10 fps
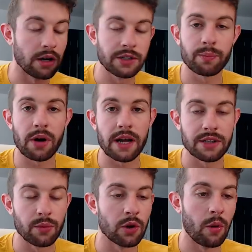
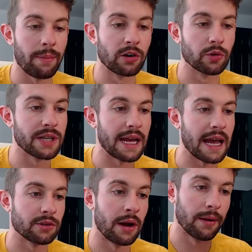Unsurprising with the weapon groups that he
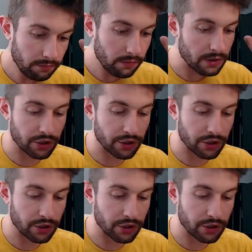has around him.